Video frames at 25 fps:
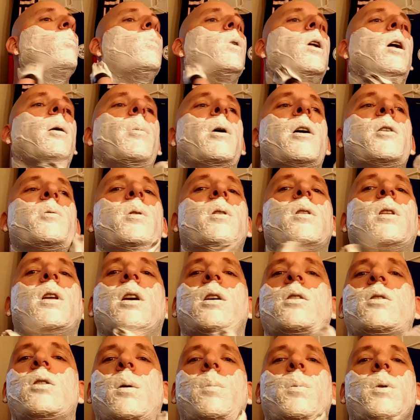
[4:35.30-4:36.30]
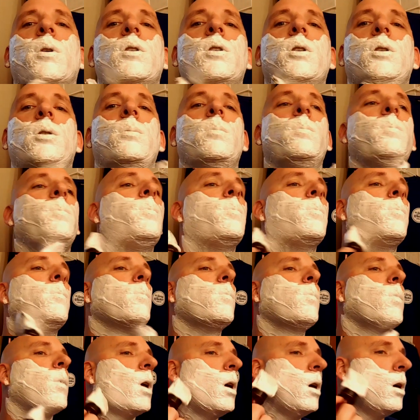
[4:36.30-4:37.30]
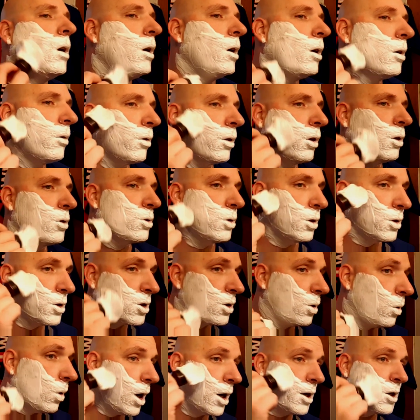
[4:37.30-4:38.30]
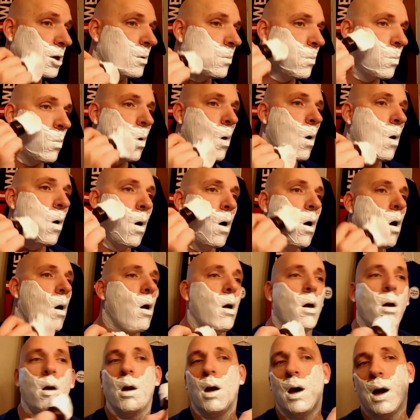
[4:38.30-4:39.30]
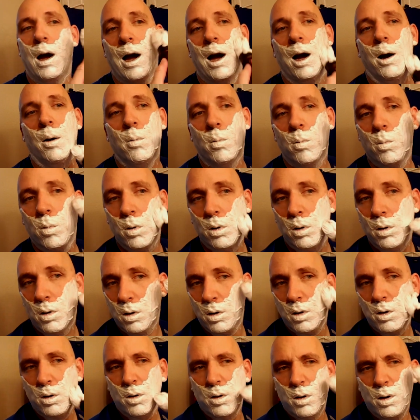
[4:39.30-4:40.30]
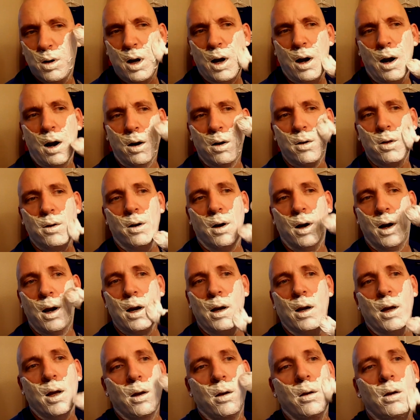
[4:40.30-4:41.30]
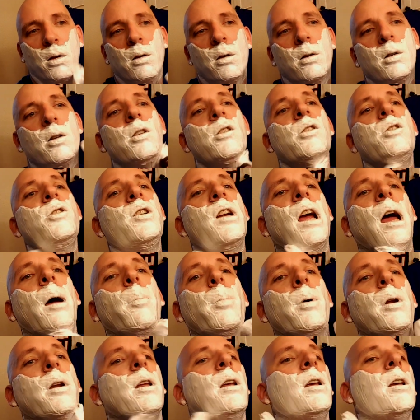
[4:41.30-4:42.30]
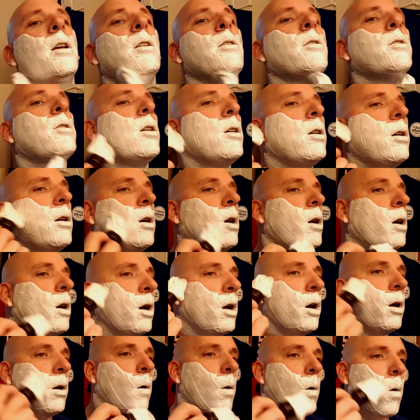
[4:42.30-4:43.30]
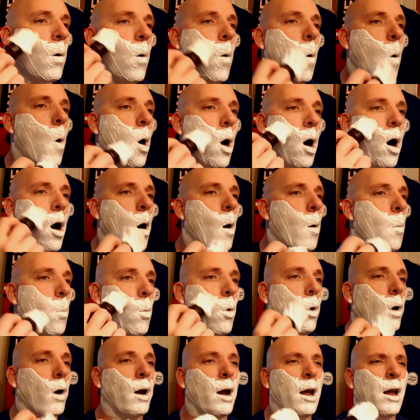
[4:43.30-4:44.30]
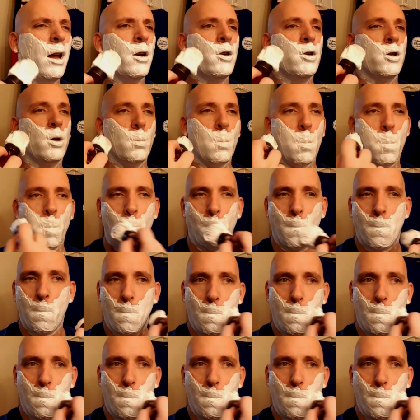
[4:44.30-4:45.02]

But it makes me think of something too. Those who are still watching, uh, are there any Japanese um, or Asian